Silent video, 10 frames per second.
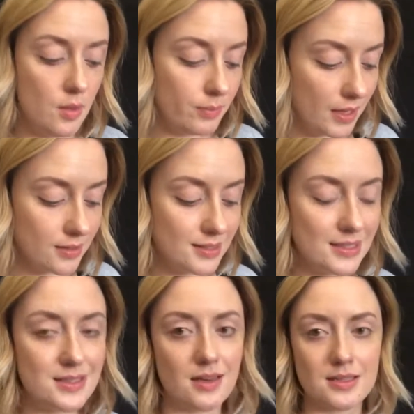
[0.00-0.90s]
Because
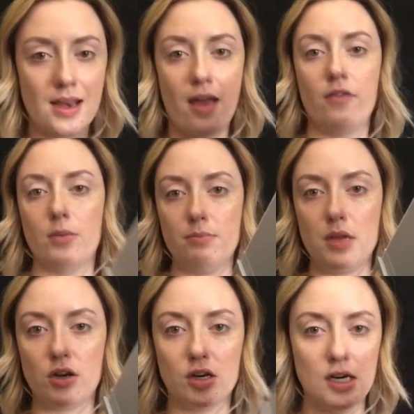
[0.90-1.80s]
this doesn't have a
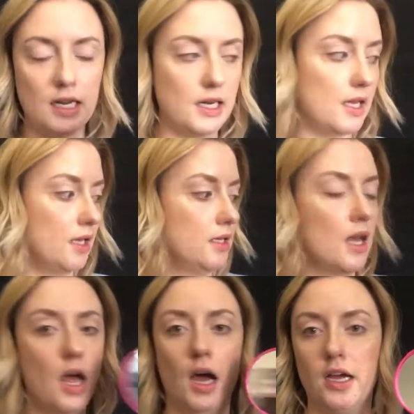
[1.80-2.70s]
mirror in it,
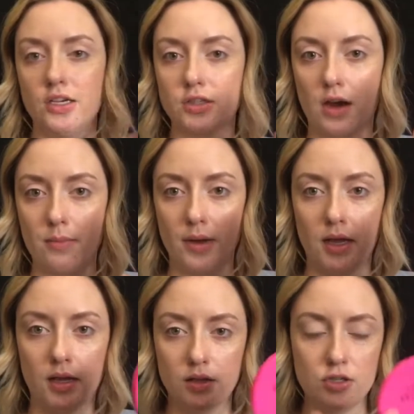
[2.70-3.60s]
I just grabbed
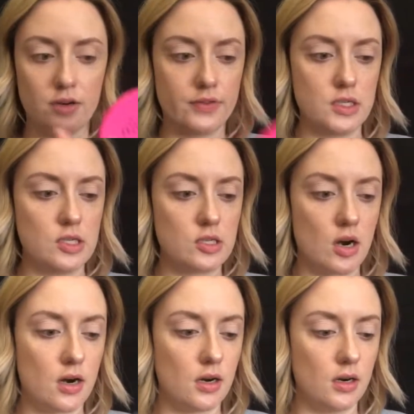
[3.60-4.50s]
my Jeffree
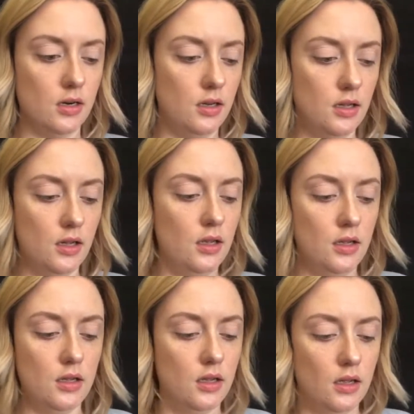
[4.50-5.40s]
Star
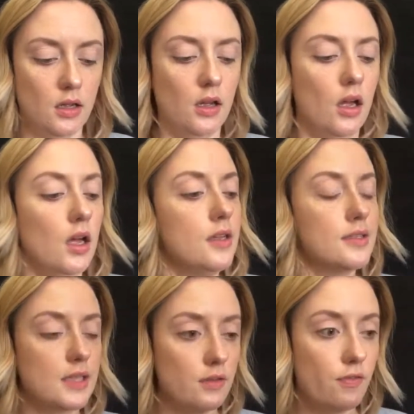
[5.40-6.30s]

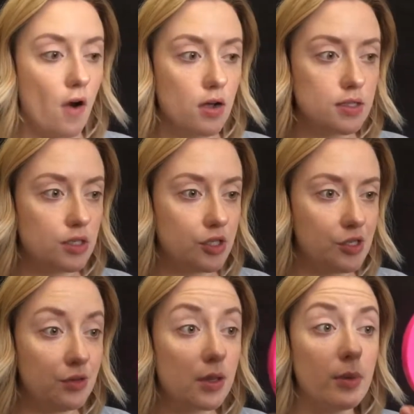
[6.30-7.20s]
Skin Frost to
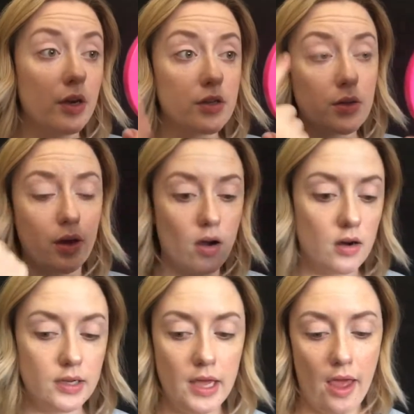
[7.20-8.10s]
use the mirror. So I
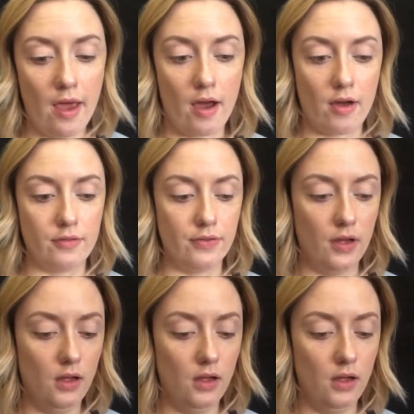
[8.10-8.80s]
already have